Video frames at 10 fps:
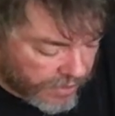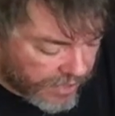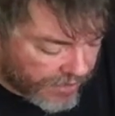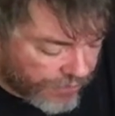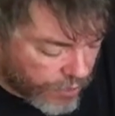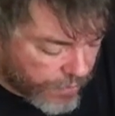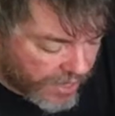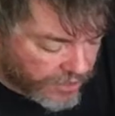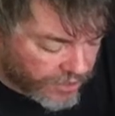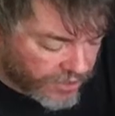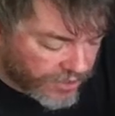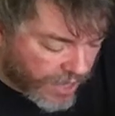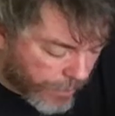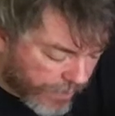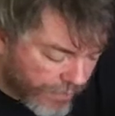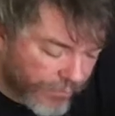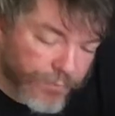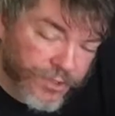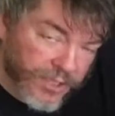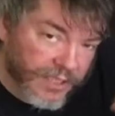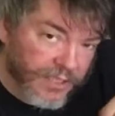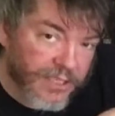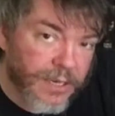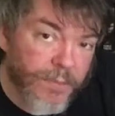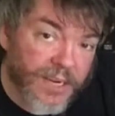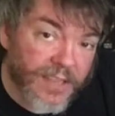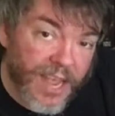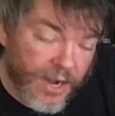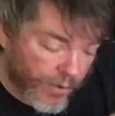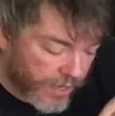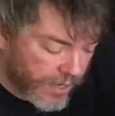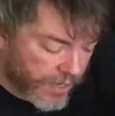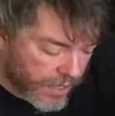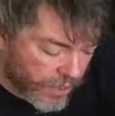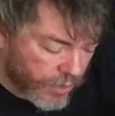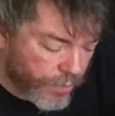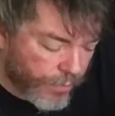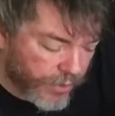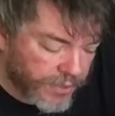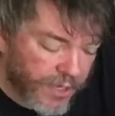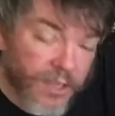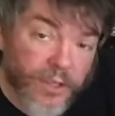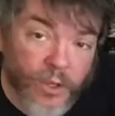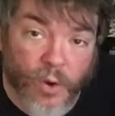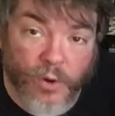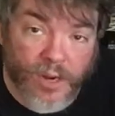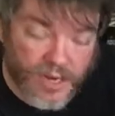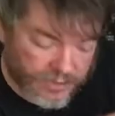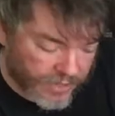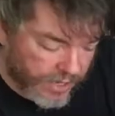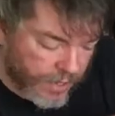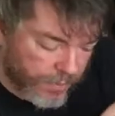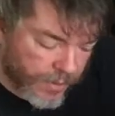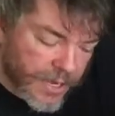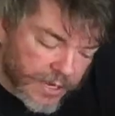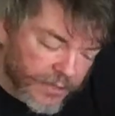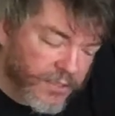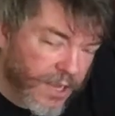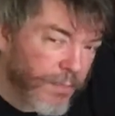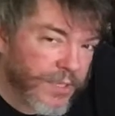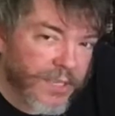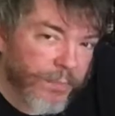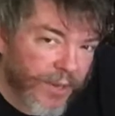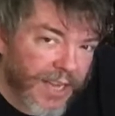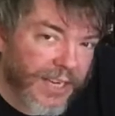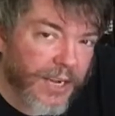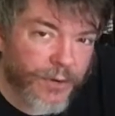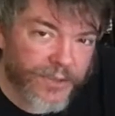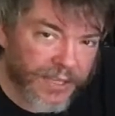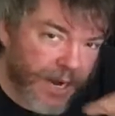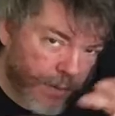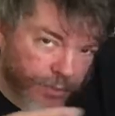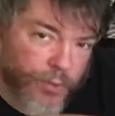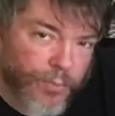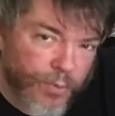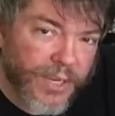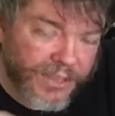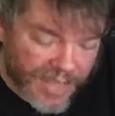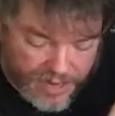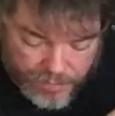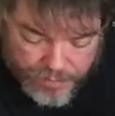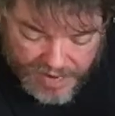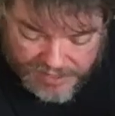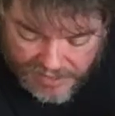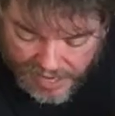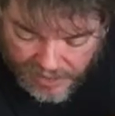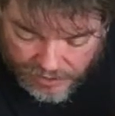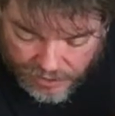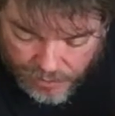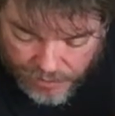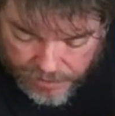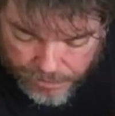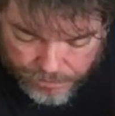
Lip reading: If you manage to stop them from stealing the demon in that area, you put the Konoha side up. This comes into play later at the game, so we'll get back to that in a little bit.